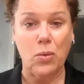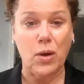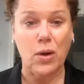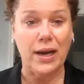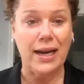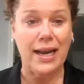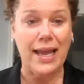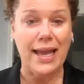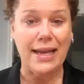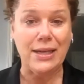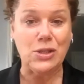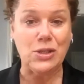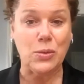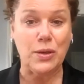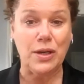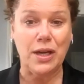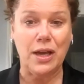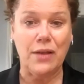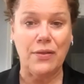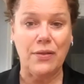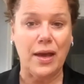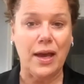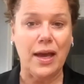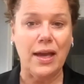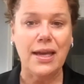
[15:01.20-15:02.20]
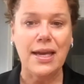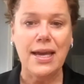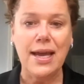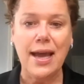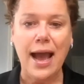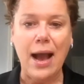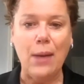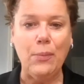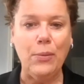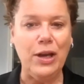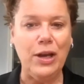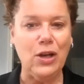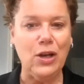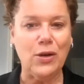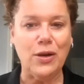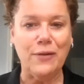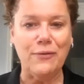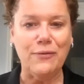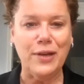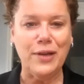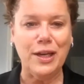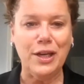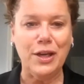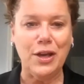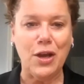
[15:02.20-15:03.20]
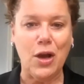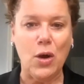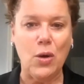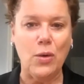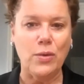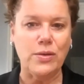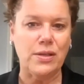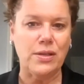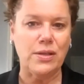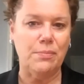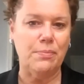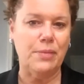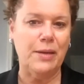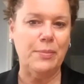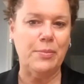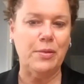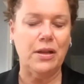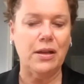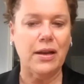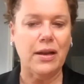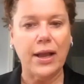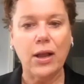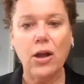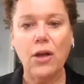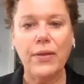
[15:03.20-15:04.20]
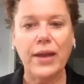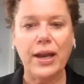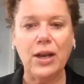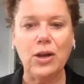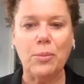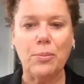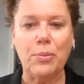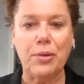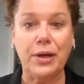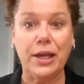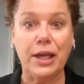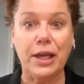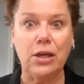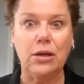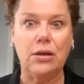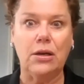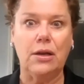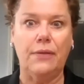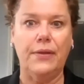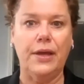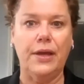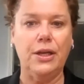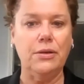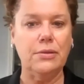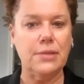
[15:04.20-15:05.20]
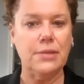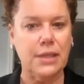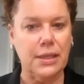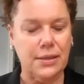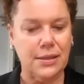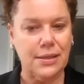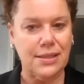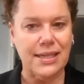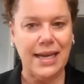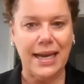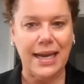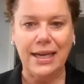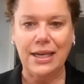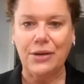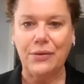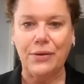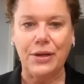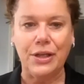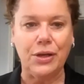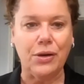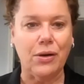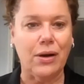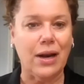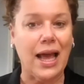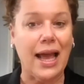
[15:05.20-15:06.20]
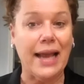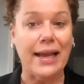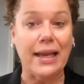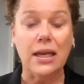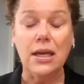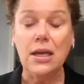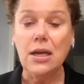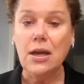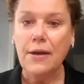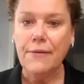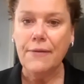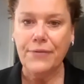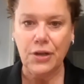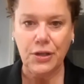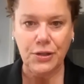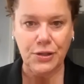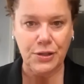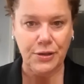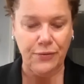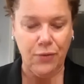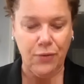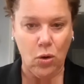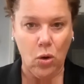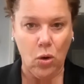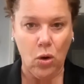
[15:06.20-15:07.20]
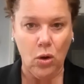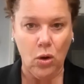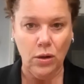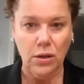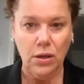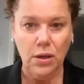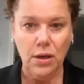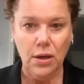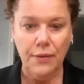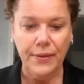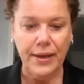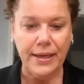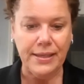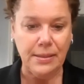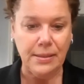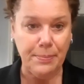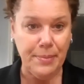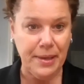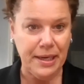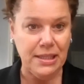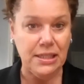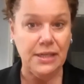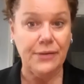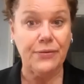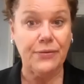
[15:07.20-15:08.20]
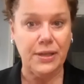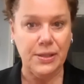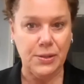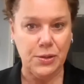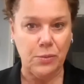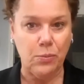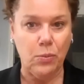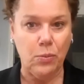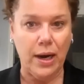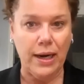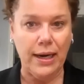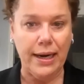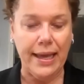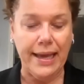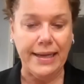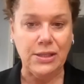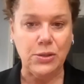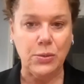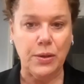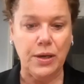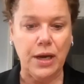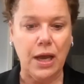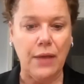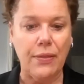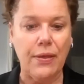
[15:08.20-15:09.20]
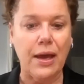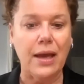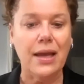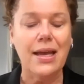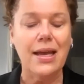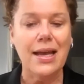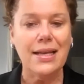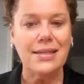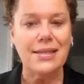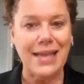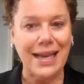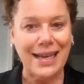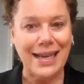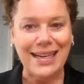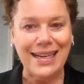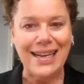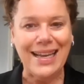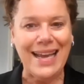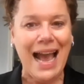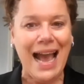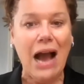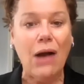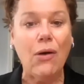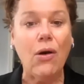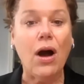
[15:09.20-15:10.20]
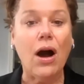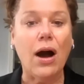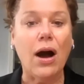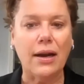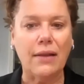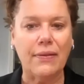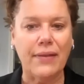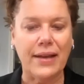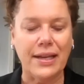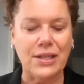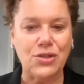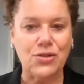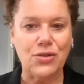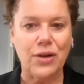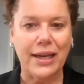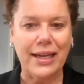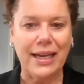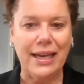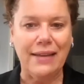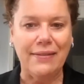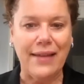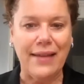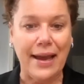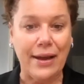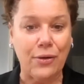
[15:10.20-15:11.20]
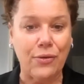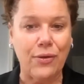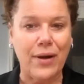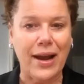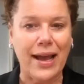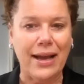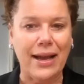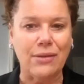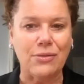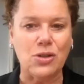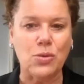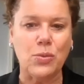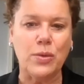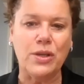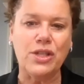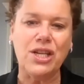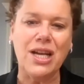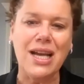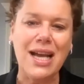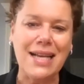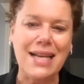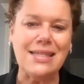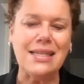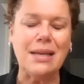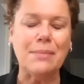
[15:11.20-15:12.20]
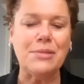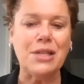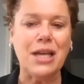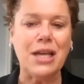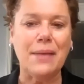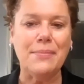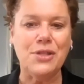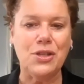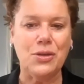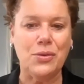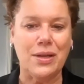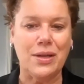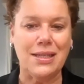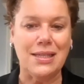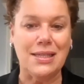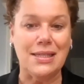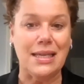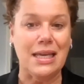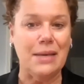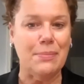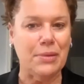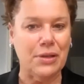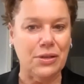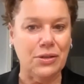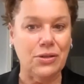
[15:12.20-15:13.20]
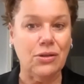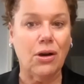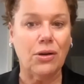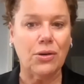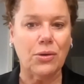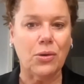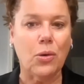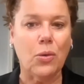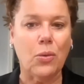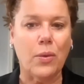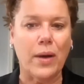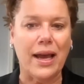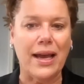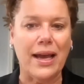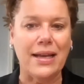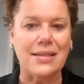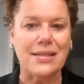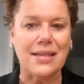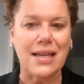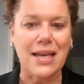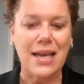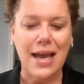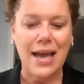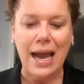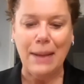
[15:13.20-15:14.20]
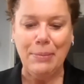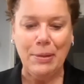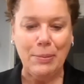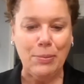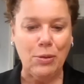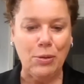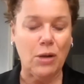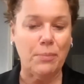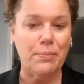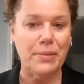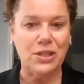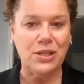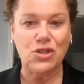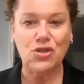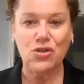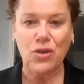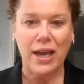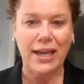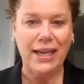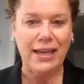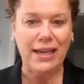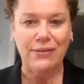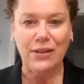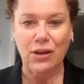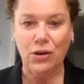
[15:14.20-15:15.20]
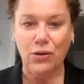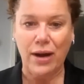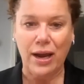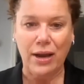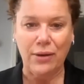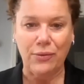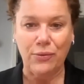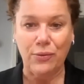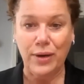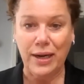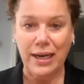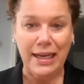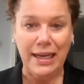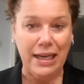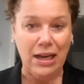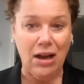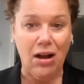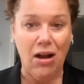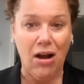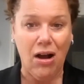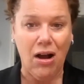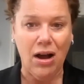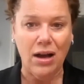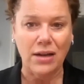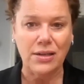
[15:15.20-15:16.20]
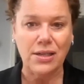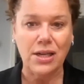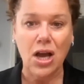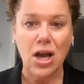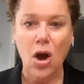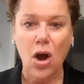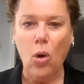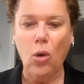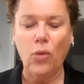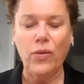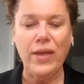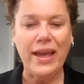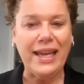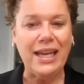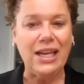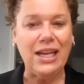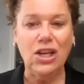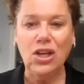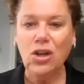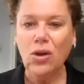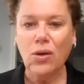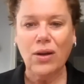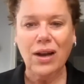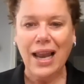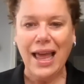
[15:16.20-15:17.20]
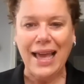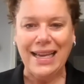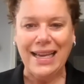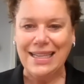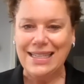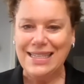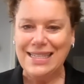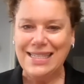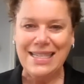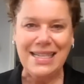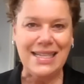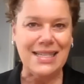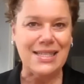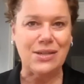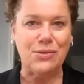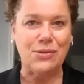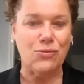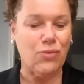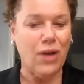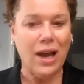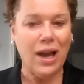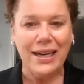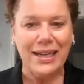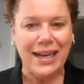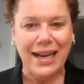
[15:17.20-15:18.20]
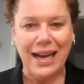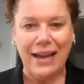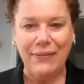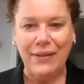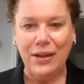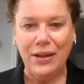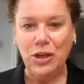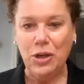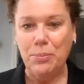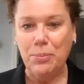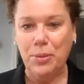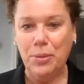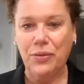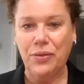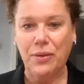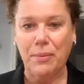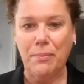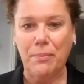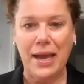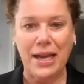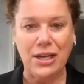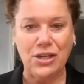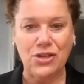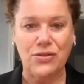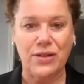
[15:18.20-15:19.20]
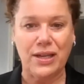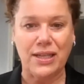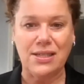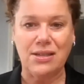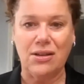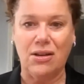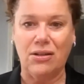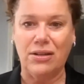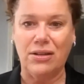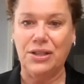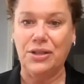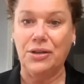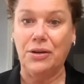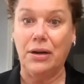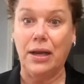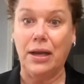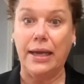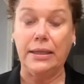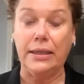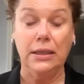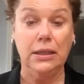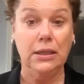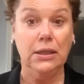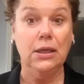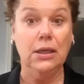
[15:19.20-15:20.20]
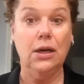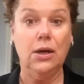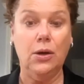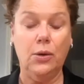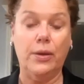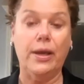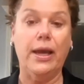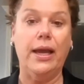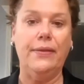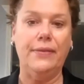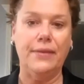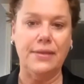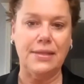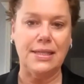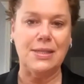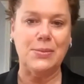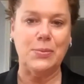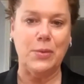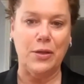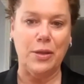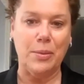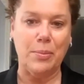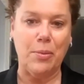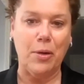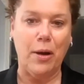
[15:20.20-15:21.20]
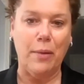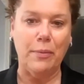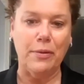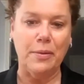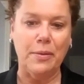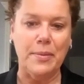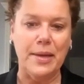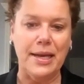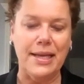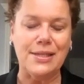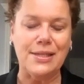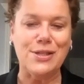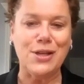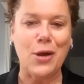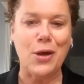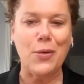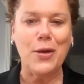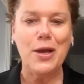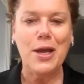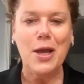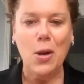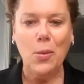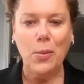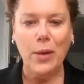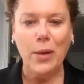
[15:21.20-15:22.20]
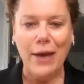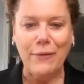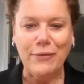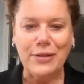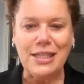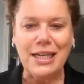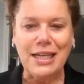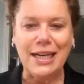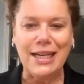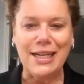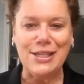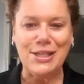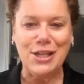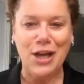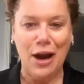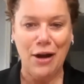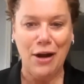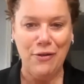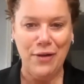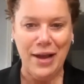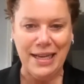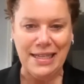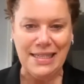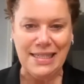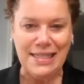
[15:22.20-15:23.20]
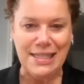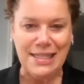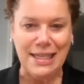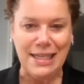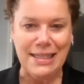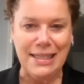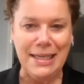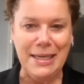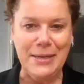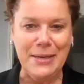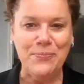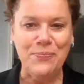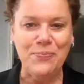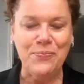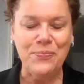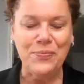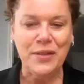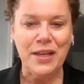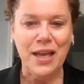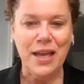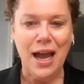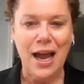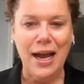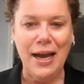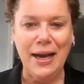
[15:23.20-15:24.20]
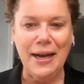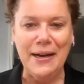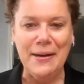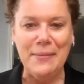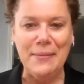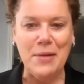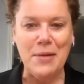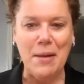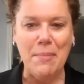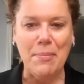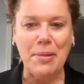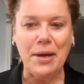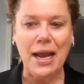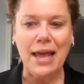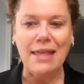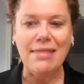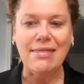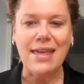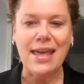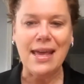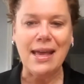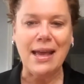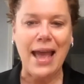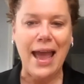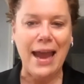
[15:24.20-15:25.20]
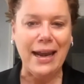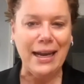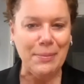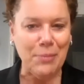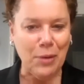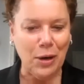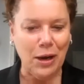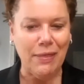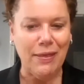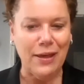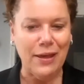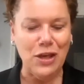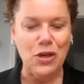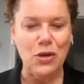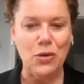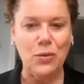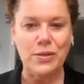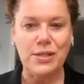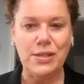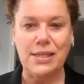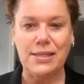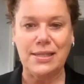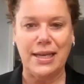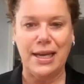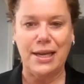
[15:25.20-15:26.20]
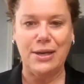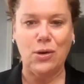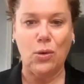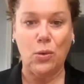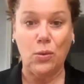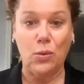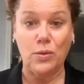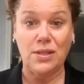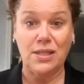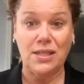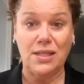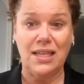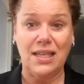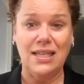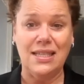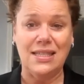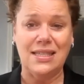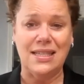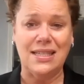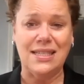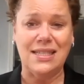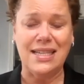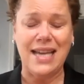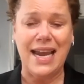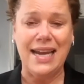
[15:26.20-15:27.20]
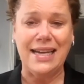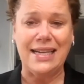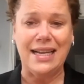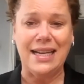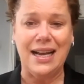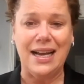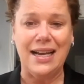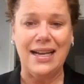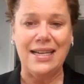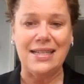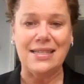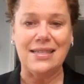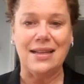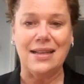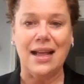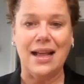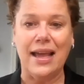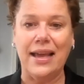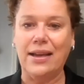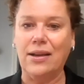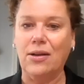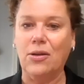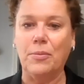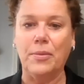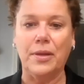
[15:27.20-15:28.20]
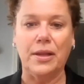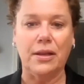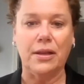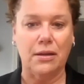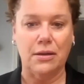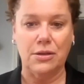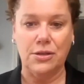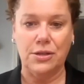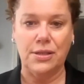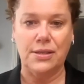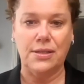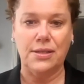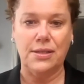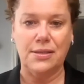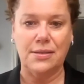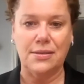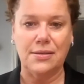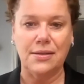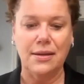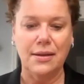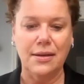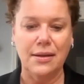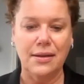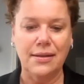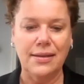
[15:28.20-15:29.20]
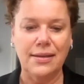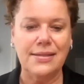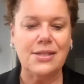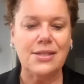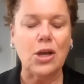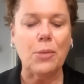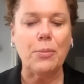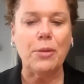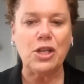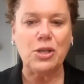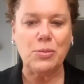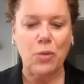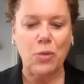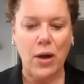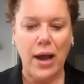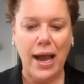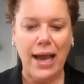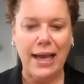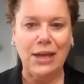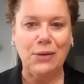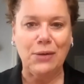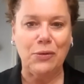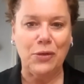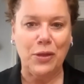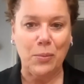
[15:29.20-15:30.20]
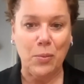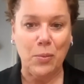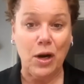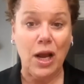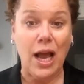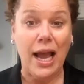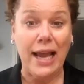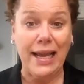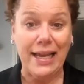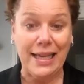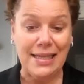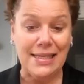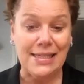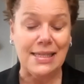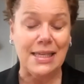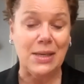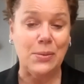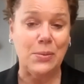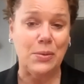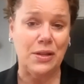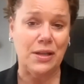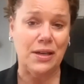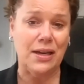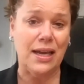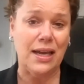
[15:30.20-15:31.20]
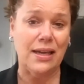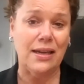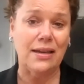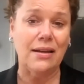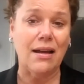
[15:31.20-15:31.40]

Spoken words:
one leg to another. And we look at videos and people are like, oh, they look pretty good. And then you see the data and you're like, first of all, there's a big difference from one leg to another. Secondly, how hard are they striking that ground? Which sometimes you can see, but not always. And people can be striking the ground really hard, or they can look like a decent runner. And then you put the metrics on and you're like, okay, this is where the problem is. So we haven't done a direct study, but I think anybody that uses it or sees the data is like, oh my gosh, this is so much more accurate than what I can see with the naked